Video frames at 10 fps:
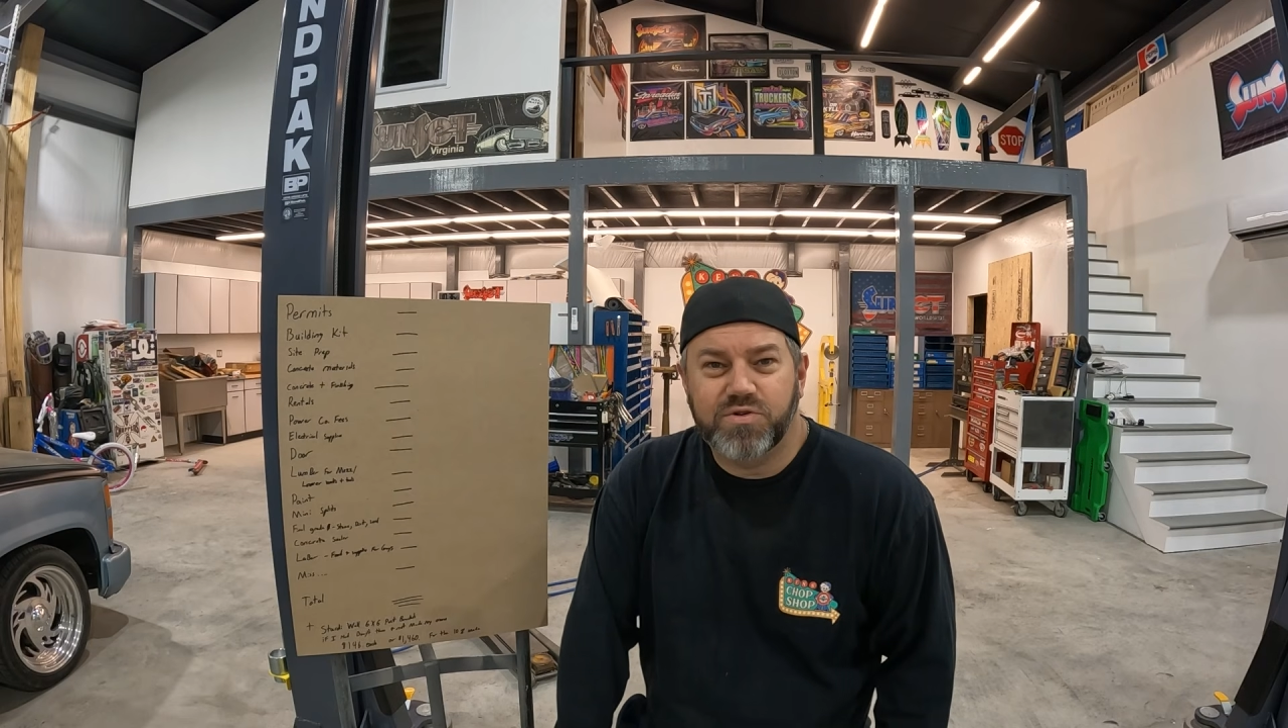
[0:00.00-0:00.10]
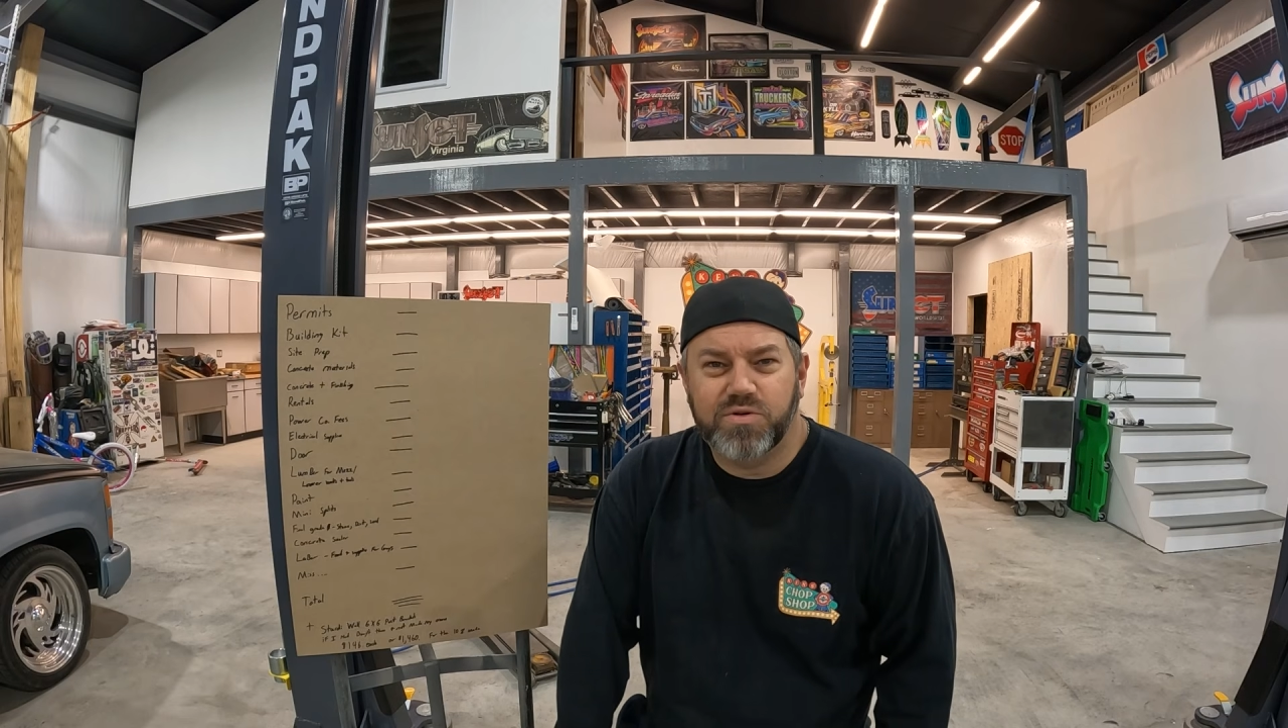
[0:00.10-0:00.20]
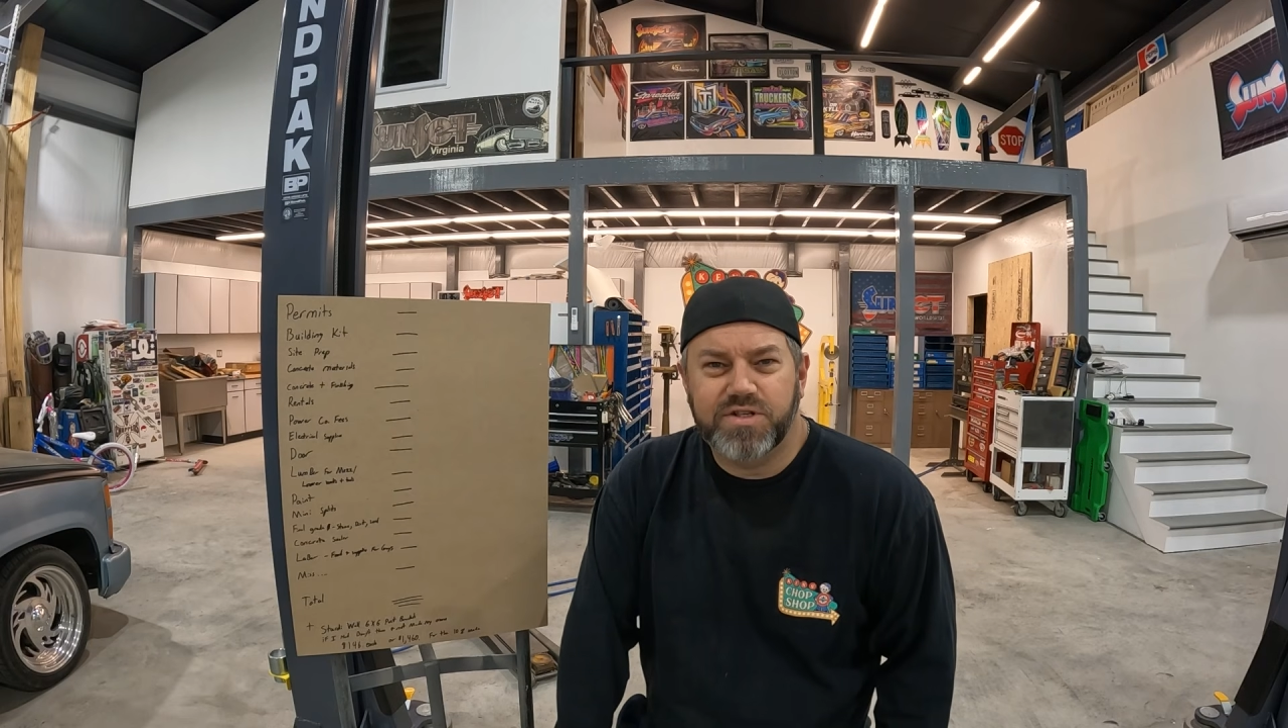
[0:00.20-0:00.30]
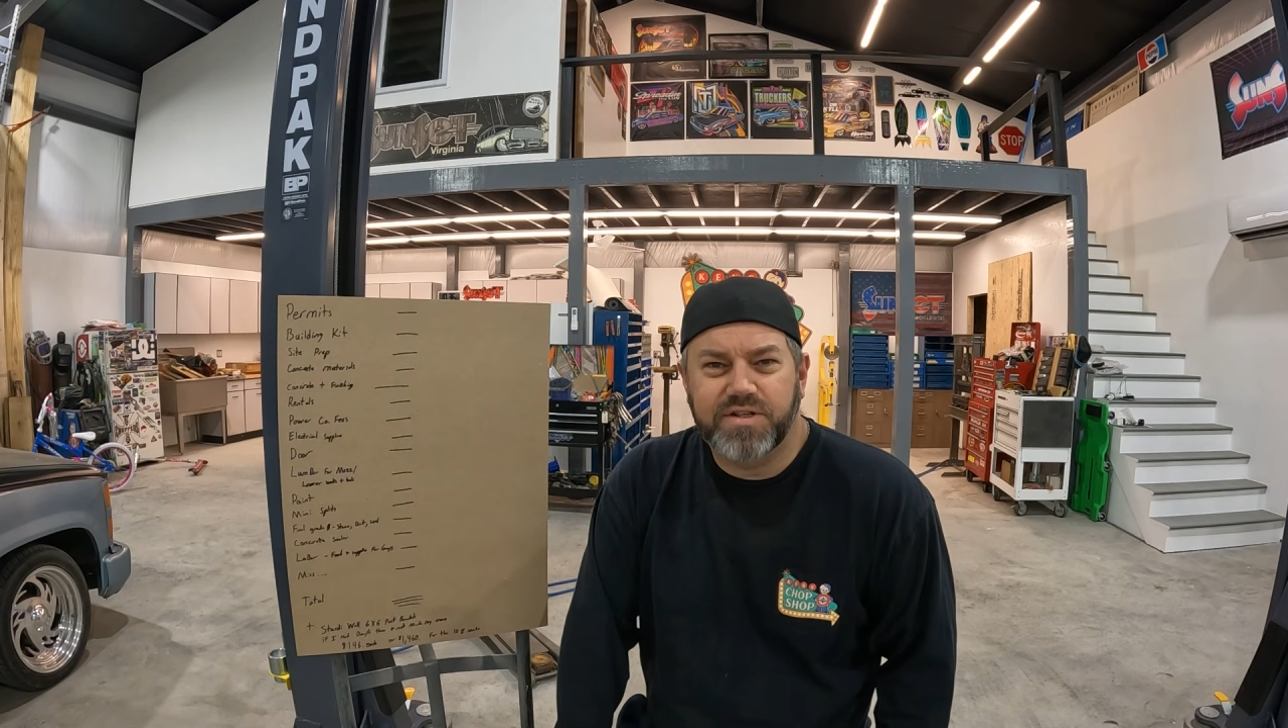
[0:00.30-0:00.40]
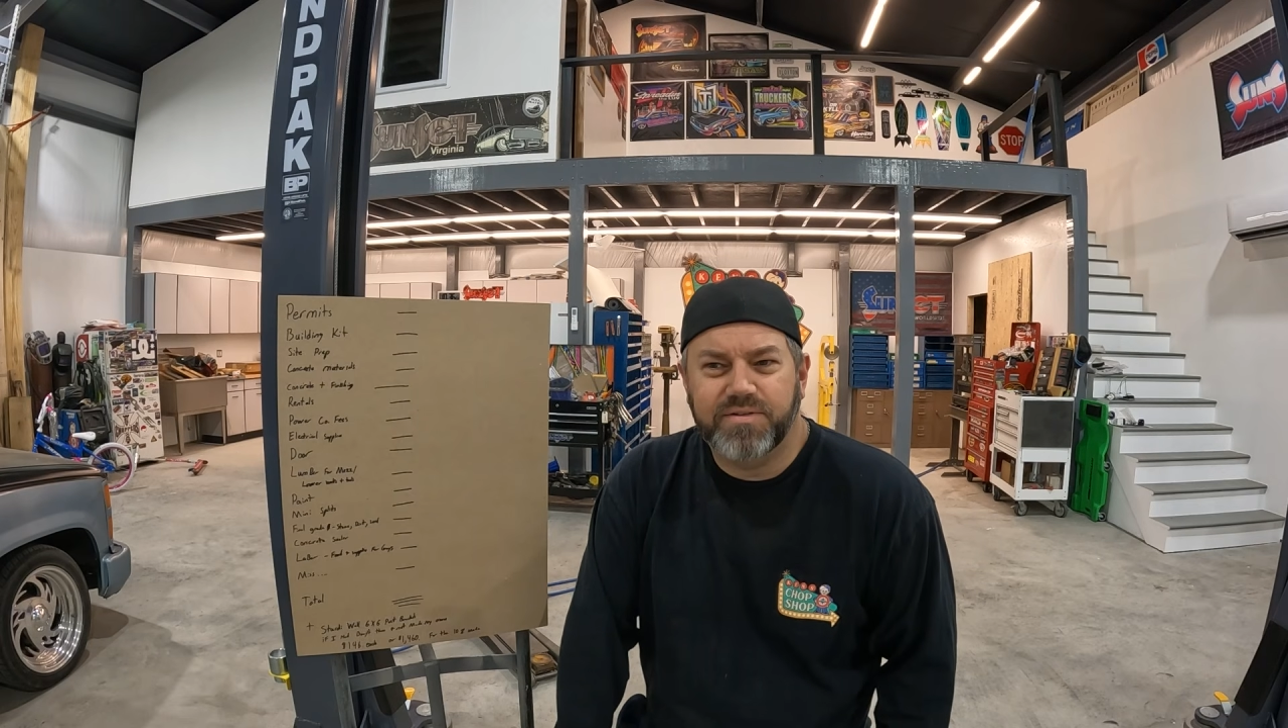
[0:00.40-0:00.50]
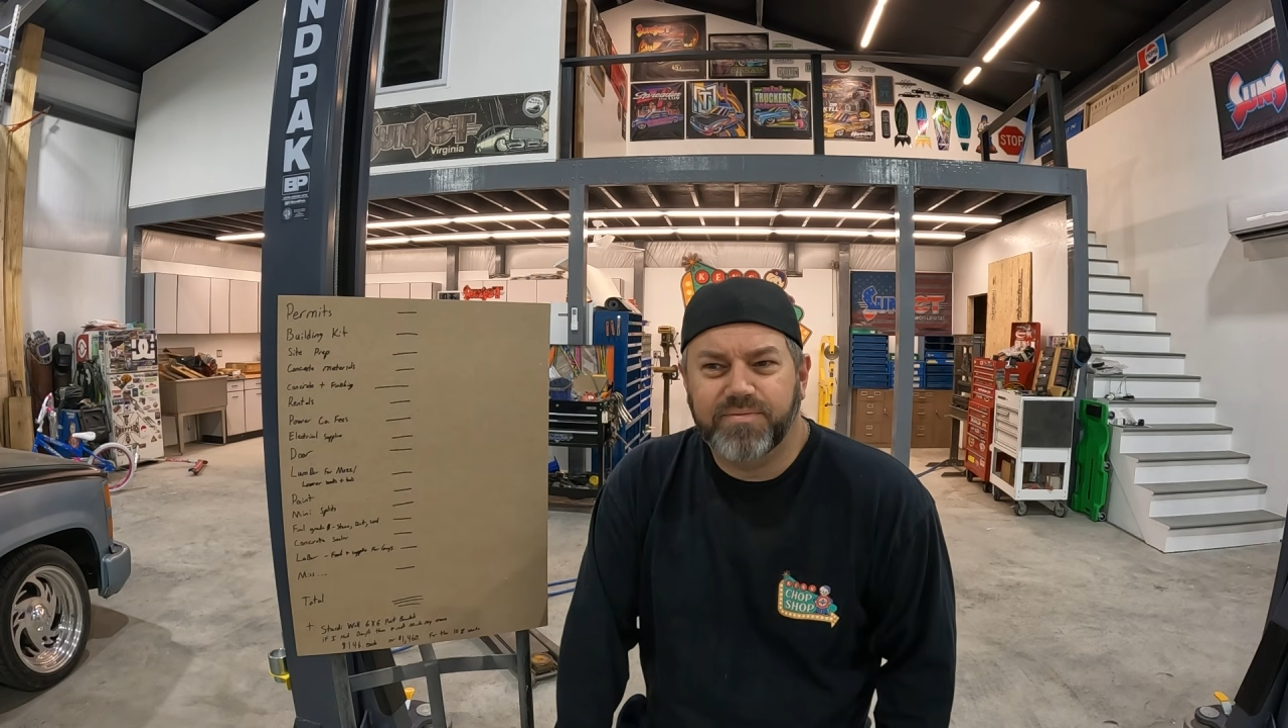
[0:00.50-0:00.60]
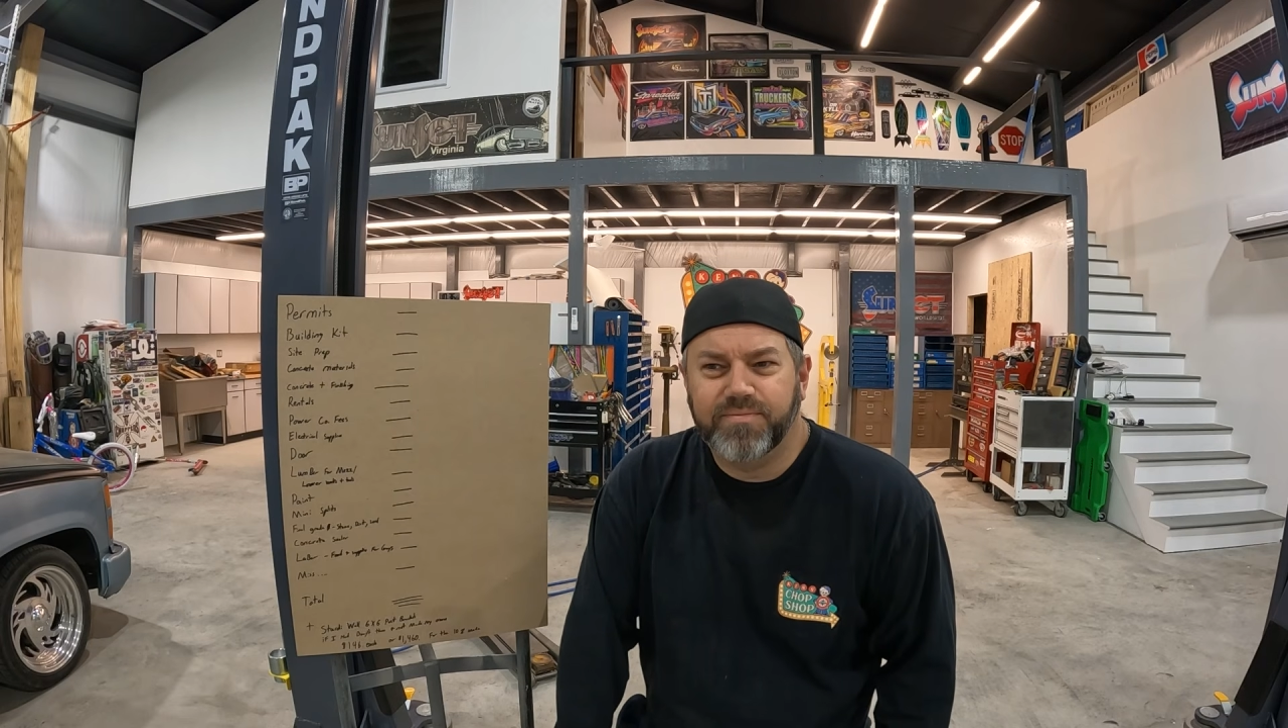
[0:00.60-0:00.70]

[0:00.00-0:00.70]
Georgia,